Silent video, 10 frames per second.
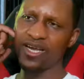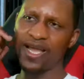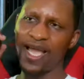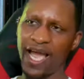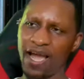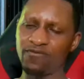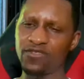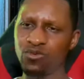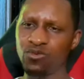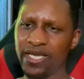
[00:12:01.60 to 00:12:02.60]
half
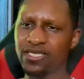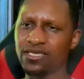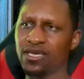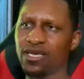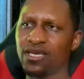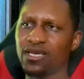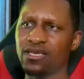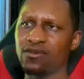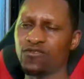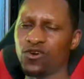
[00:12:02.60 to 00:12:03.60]
the weight
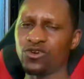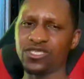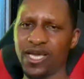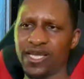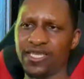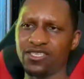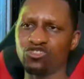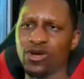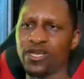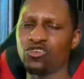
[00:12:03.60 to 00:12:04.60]
first and then
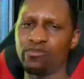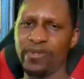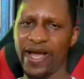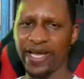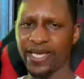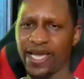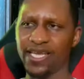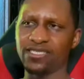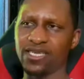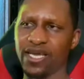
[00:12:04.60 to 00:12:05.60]
try to go back
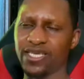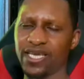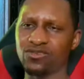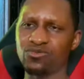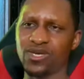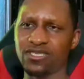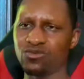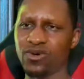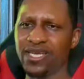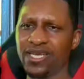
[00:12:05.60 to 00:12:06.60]
and get the rest of the
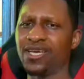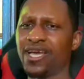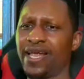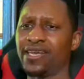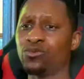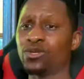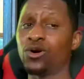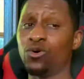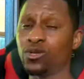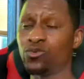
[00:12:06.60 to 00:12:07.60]
weight. And they were the
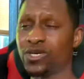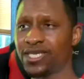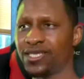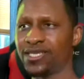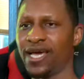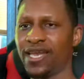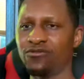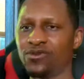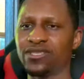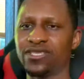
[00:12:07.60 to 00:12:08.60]
only ones that did that.
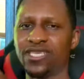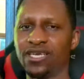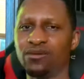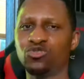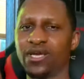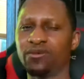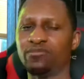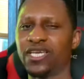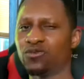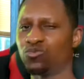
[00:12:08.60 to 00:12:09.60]
Every other team tried to
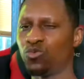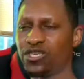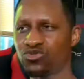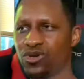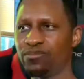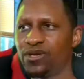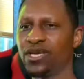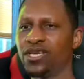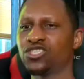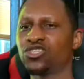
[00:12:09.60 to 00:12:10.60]
make it in one trip.
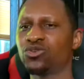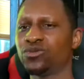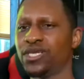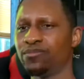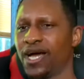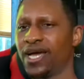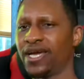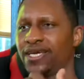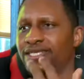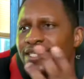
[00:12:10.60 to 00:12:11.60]
So
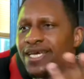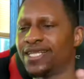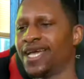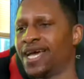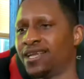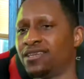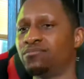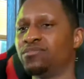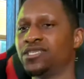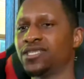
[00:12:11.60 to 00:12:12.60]
Nehemiah and Kellyanne ended
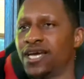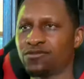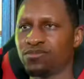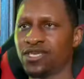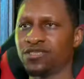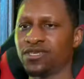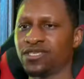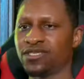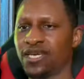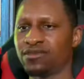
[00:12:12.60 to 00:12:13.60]
up being last place
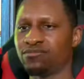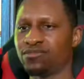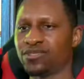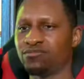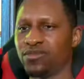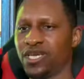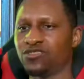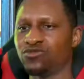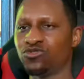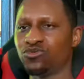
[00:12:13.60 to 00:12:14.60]
because they had to make
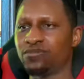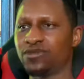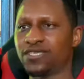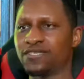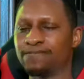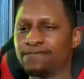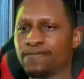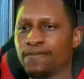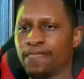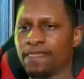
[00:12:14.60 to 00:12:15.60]
2 trips.
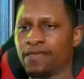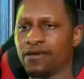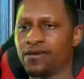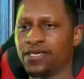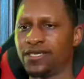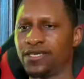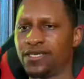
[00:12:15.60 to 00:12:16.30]
Right.